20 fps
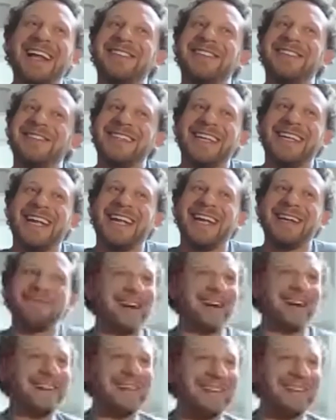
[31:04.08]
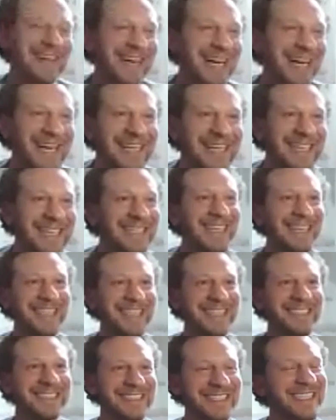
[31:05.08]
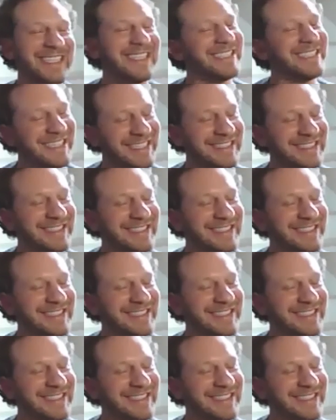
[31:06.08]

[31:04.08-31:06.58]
on the A minor 9, and it's like they